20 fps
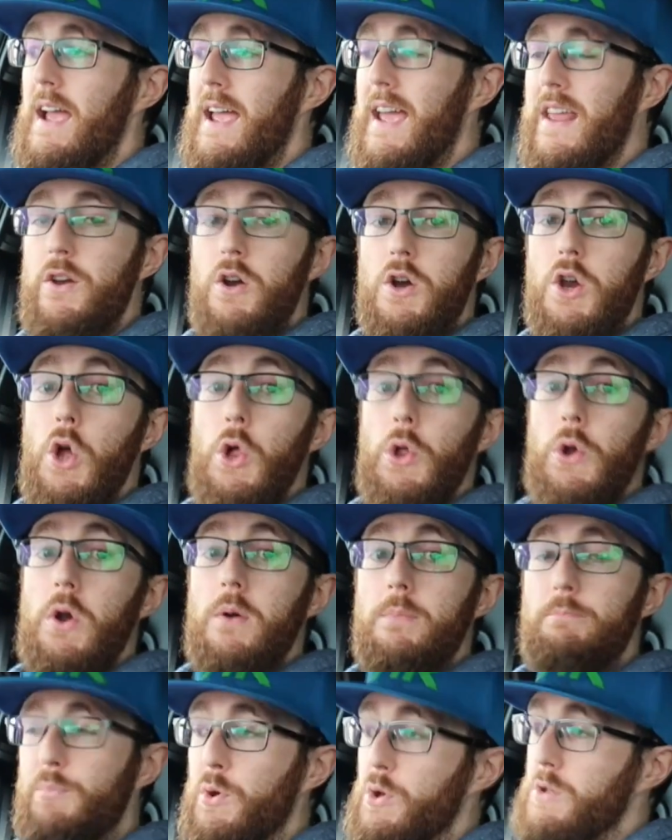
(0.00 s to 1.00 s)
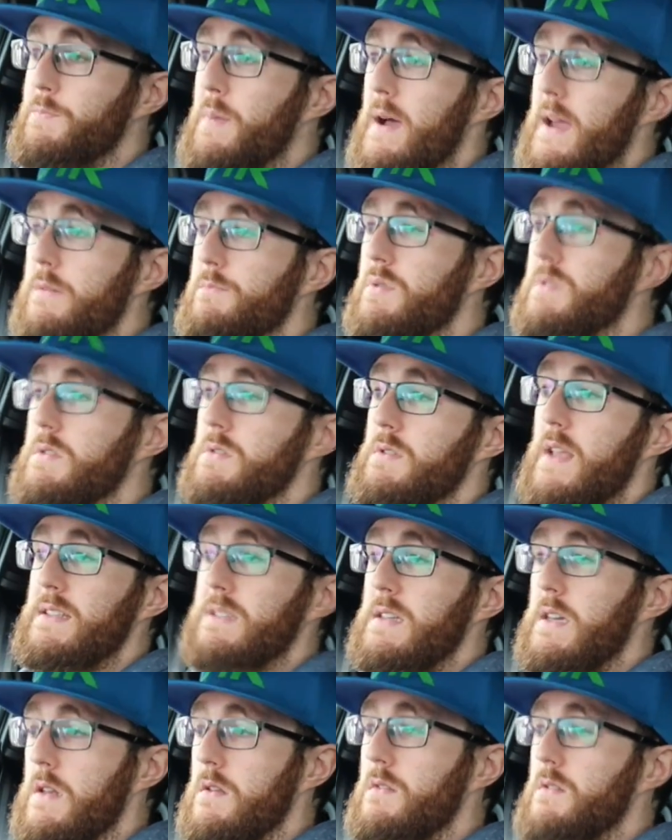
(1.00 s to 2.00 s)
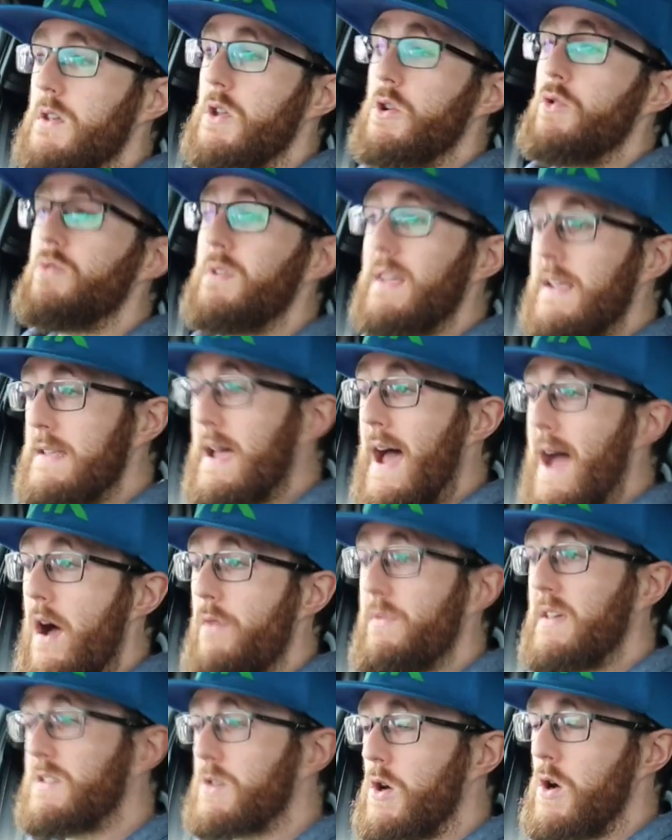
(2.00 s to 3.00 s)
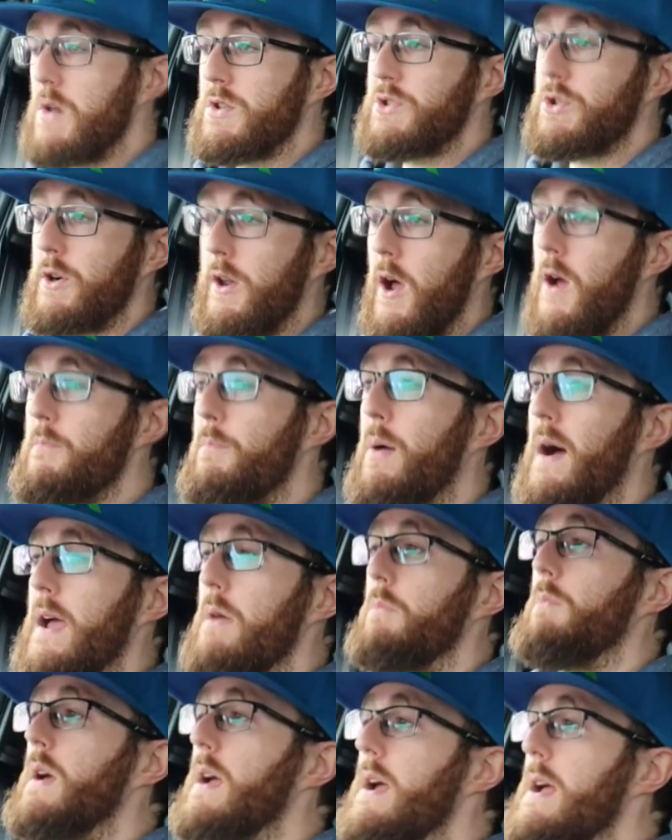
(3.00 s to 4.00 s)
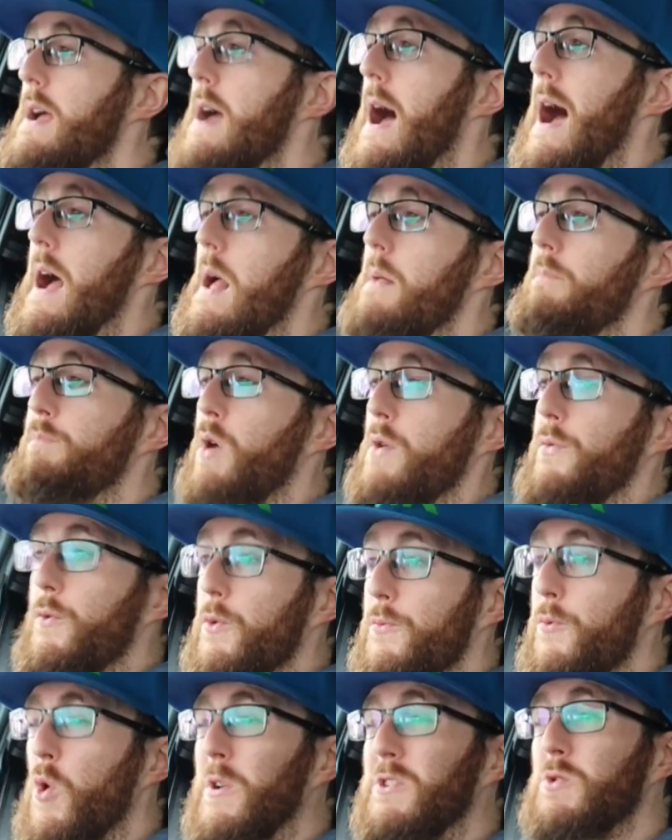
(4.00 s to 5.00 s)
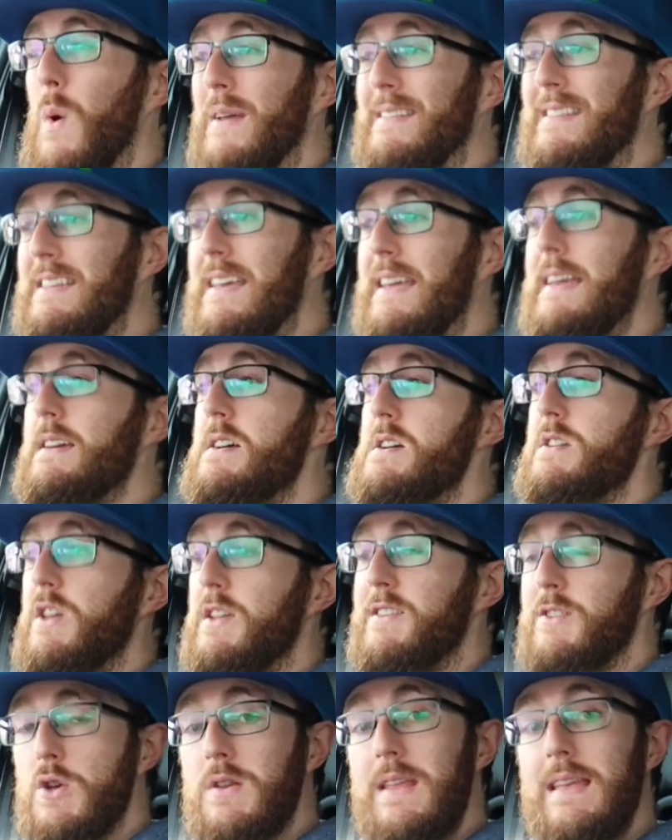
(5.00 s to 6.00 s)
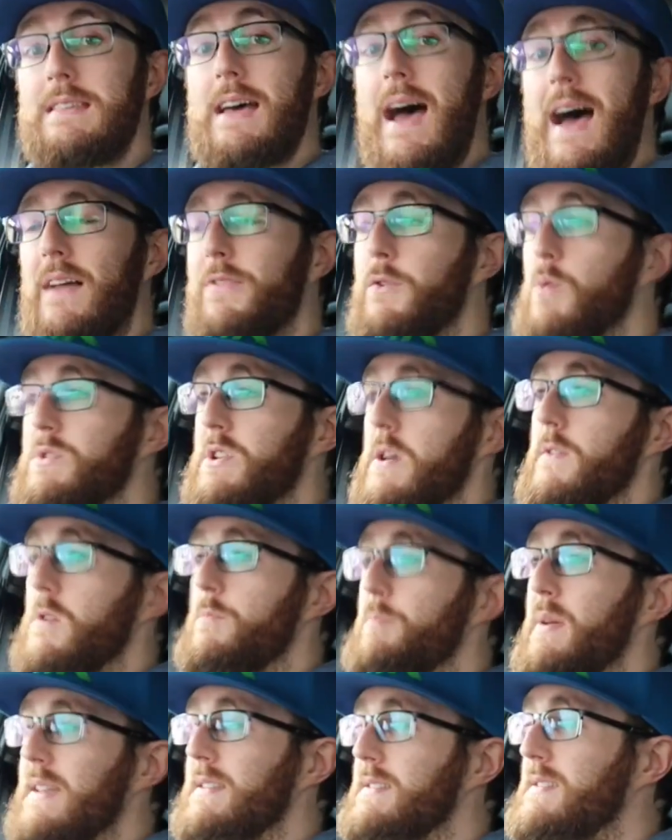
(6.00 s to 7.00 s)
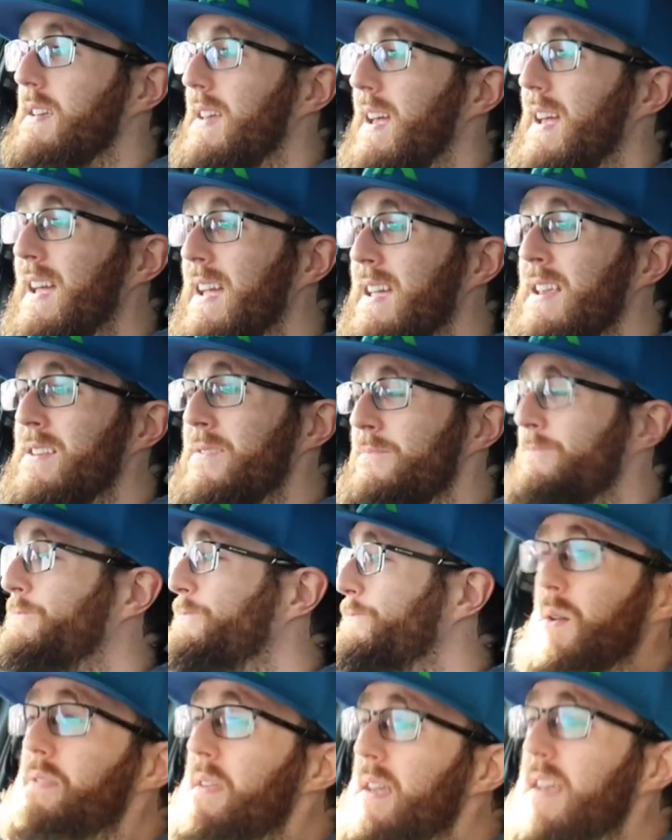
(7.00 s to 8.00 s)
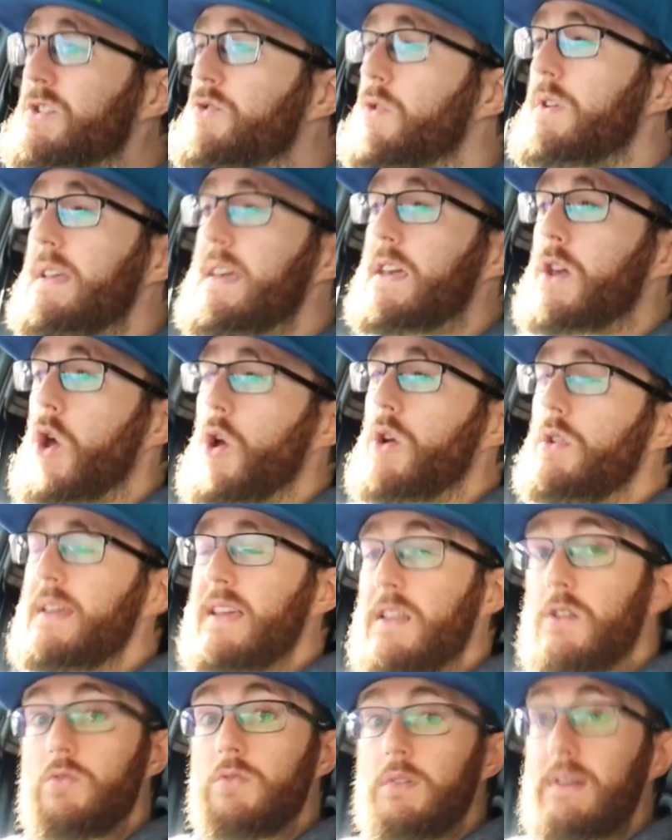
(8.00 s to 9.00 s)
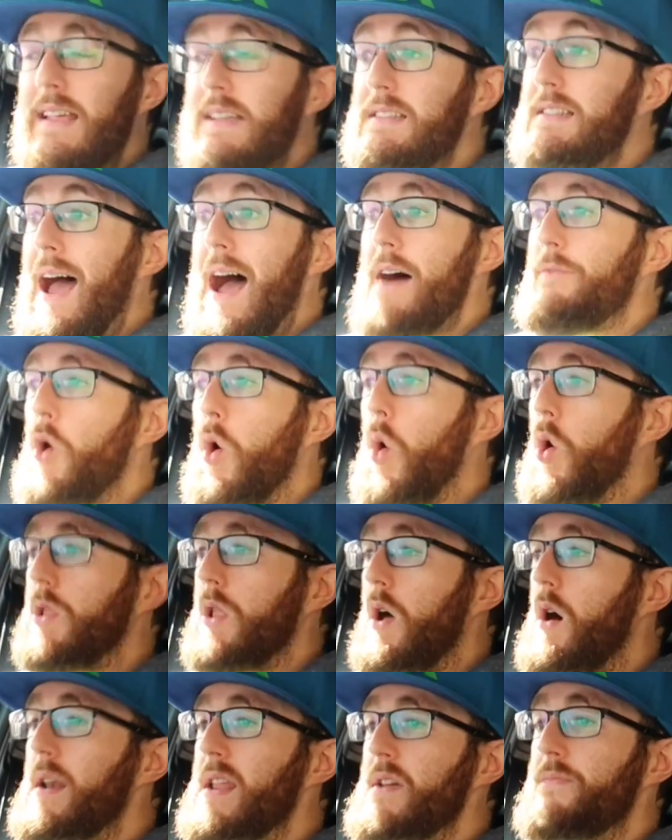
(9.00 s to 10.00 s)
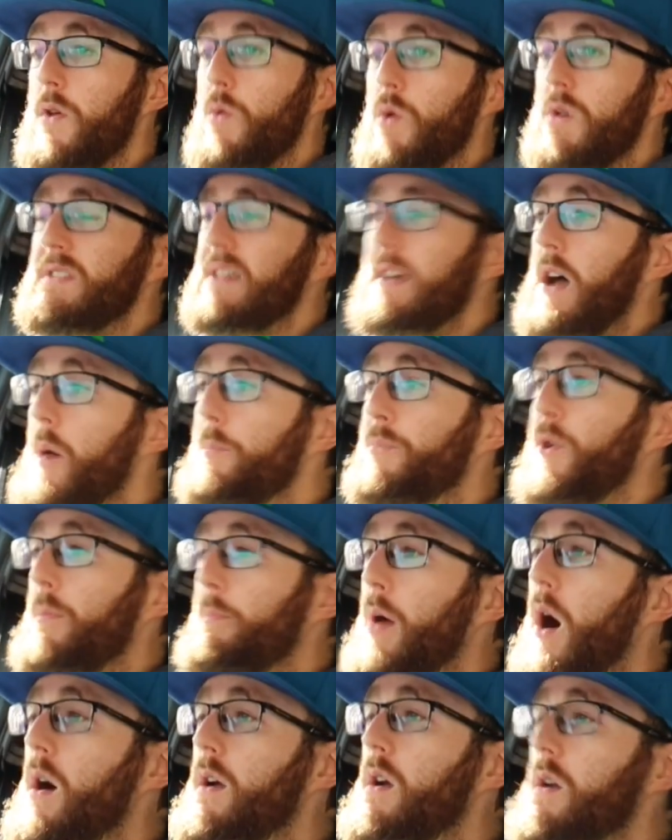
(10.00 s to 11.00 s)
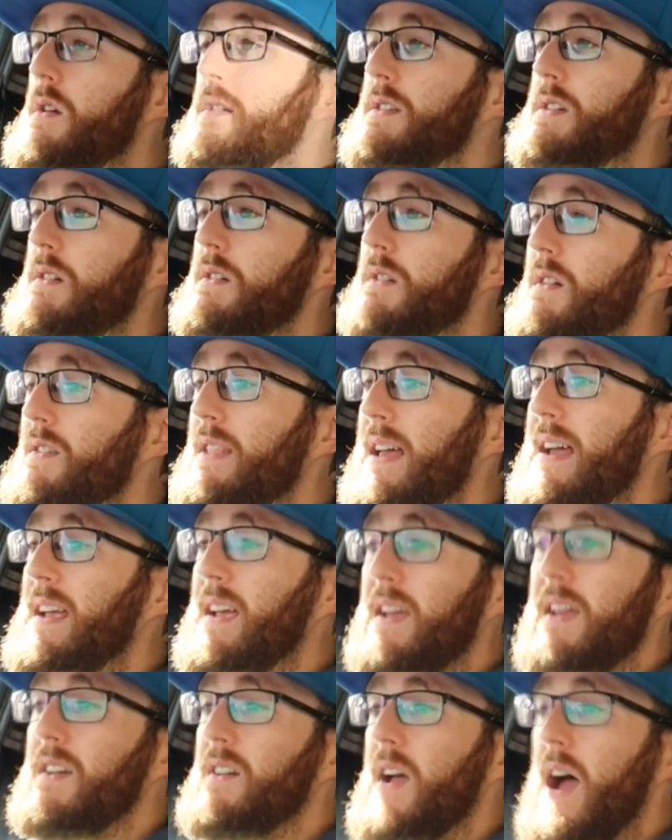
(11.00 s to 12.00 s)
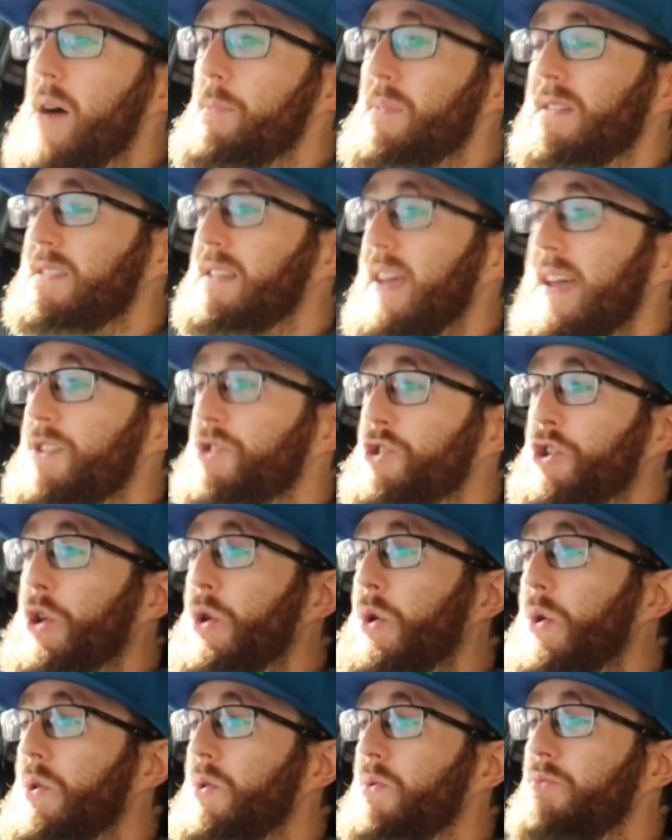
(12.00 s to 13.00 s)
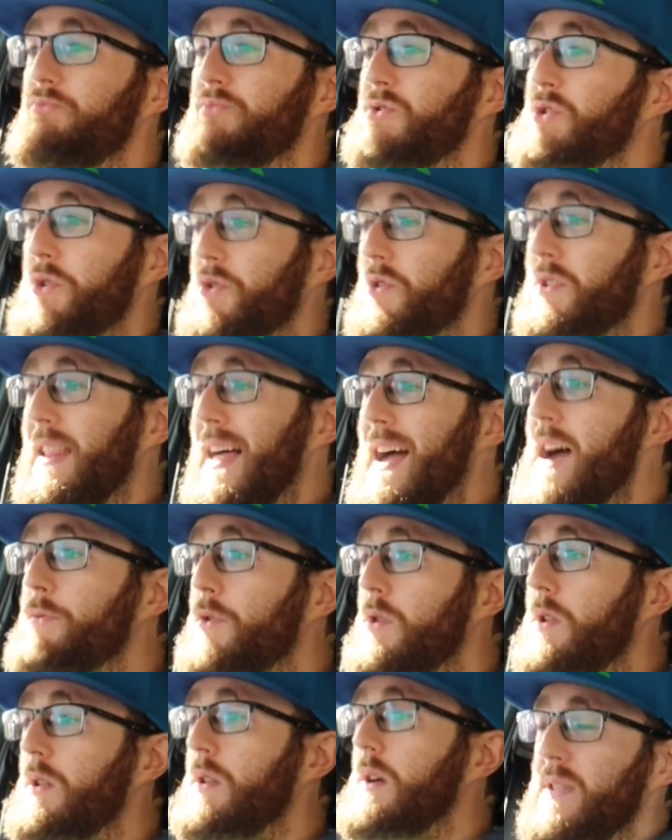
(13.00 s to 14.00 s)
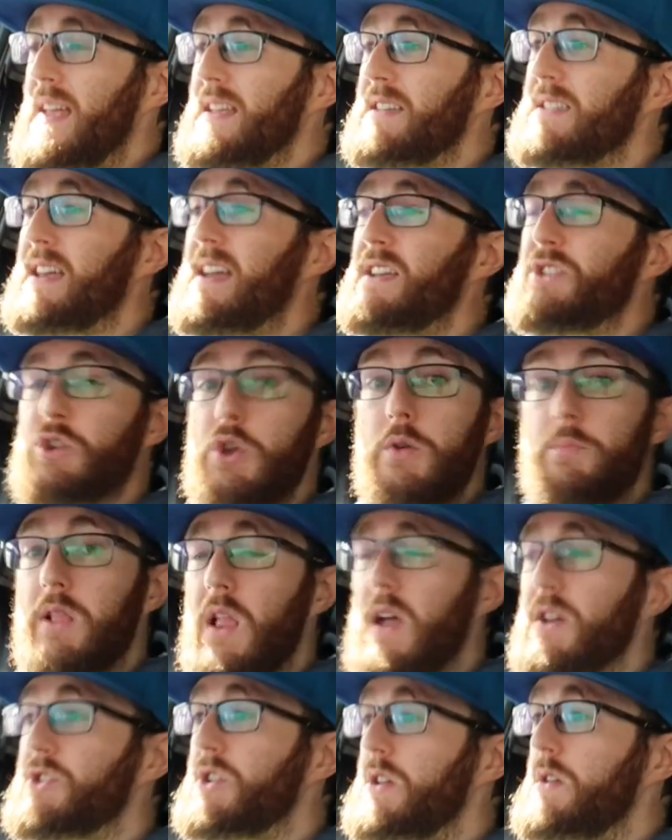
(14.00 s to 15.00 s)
intercooler, boost pipes. That's it. You don't need to have exhaust or downpipe. But for 420, you do need to add those other bits in. So I think it's really cool that you don't need to have a whole lot if you want to up your power to like a stage 2 sort of level, but then stage 2 plus